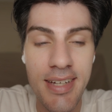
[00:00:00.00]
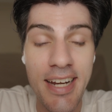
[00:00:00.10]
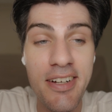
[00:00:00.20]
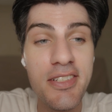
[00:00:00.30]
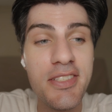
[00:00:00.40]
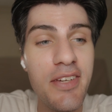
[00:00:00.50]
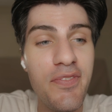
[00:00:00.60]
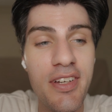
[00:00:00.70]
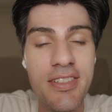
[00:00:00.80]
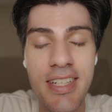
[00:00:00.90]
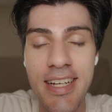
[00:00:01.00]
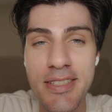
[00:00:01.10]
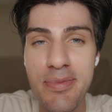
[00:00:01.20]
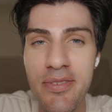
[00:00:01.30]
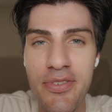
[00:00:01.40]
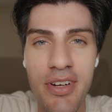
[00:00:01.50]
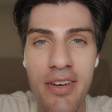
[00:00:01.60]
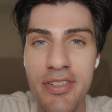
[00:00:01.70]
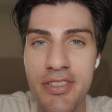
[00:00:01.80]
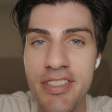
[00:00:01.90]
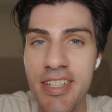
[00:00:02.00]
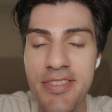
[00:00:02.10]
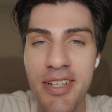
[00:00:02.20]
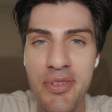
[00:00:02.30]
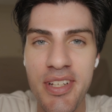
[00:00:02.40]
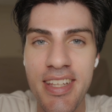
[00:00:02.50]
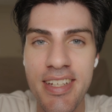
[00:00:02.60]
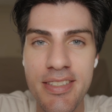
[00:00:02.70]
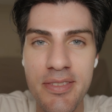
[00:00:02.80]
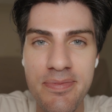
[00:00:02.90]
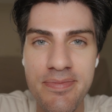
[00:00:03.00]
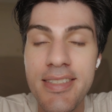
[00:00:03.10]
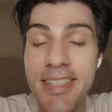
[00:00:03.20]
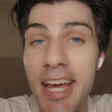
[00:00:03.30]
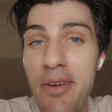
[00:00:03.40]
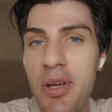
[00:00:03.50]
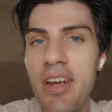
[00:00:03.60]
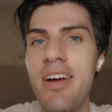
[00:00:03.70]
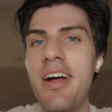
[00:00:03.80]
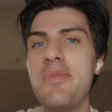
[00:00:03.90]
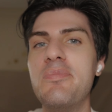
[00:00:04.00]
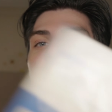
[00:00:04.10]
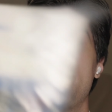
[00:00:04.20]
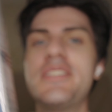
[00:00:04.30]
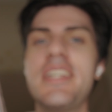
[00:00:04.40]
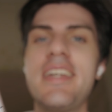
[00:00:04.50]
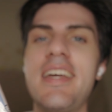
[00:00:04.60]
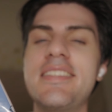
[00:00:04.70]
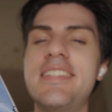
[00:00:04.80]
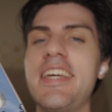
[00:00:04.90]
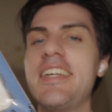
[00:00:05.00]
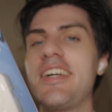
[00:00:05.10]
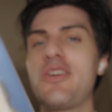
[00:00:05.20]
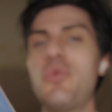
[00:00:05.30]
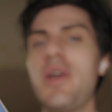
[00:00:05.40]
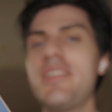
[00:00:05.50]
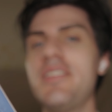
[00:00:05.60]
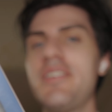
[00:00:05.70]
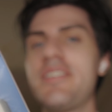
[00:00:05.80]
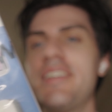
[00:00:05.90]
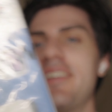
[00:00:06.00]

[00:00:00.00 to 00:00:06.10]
It honestly feels like it's been forever since I've done one of these. Today we are unboxing and taking a quick look